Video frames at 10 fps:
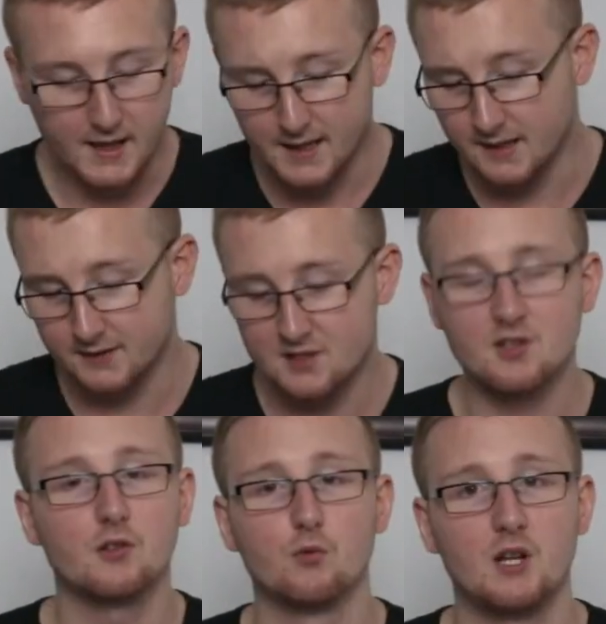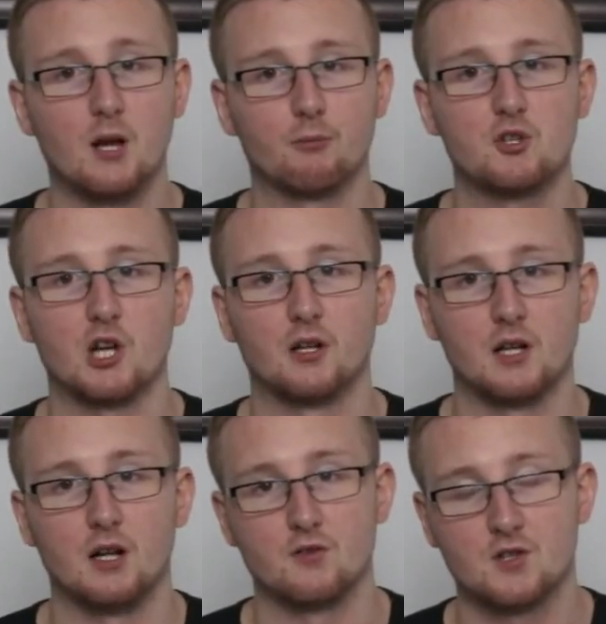and that's going to really help the channel
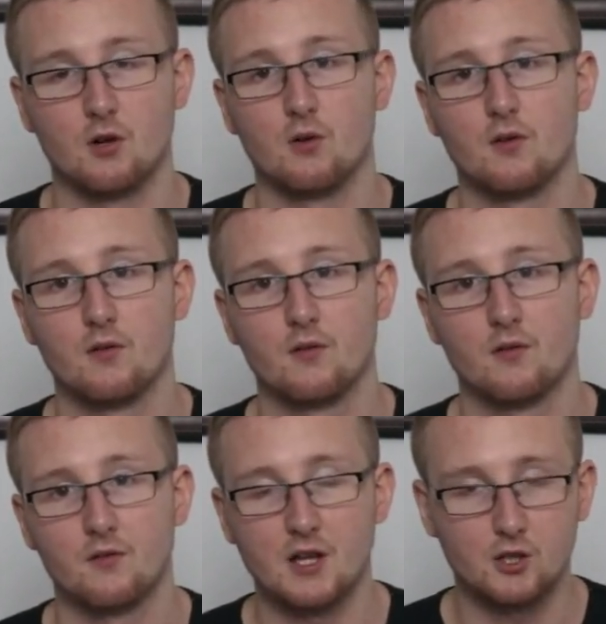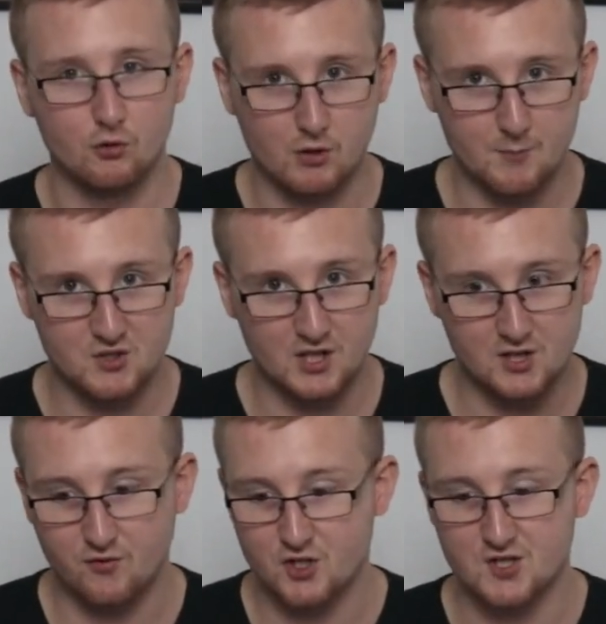out. So thank you,
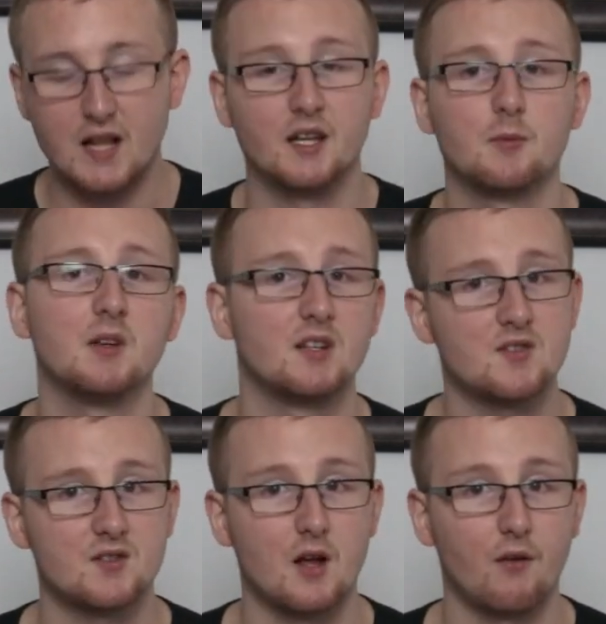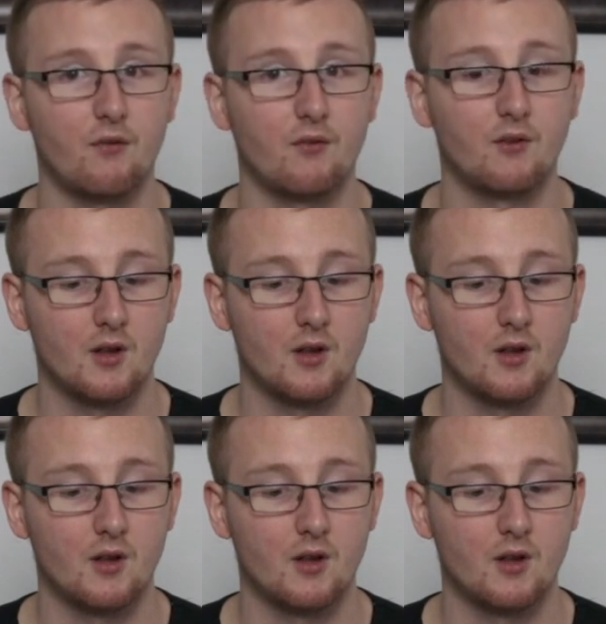Grip6, for sending me this stuff.